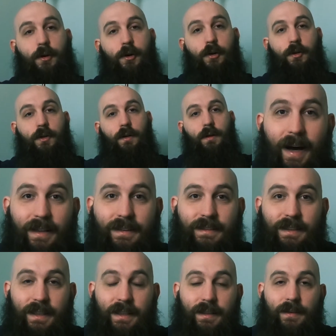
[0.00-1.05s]
third, I
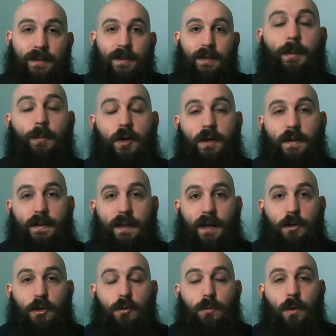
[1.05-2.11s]
said I'm gonna
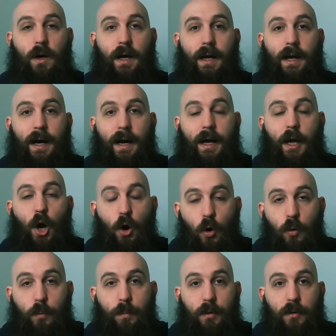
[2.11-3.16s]
tell you why I
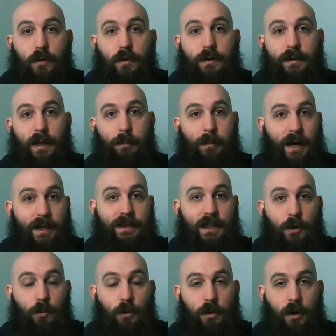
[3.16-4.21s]
hope that
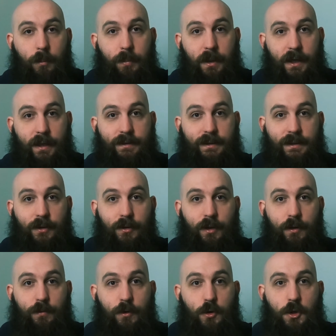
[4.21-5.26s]
masking will not be necessary in the
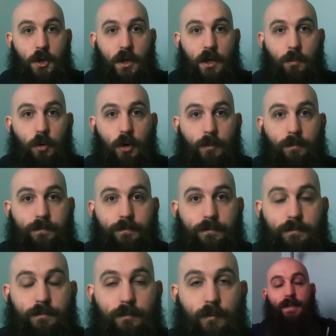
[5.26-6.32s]
future anymore.
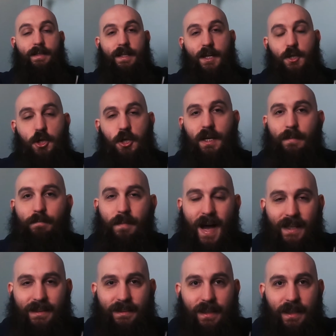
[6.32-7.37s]
Essentially,
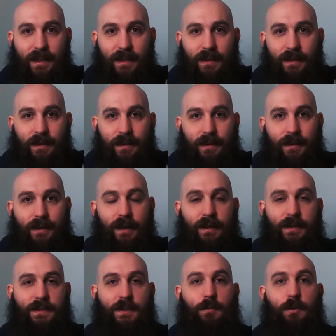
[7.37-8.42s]
masking
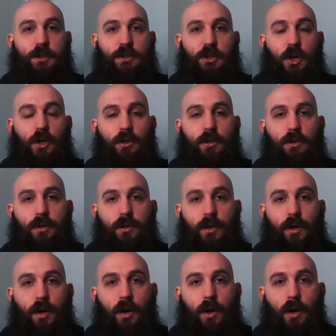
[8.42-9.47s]
is a result
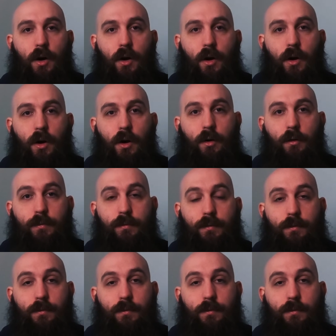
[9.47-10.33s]
of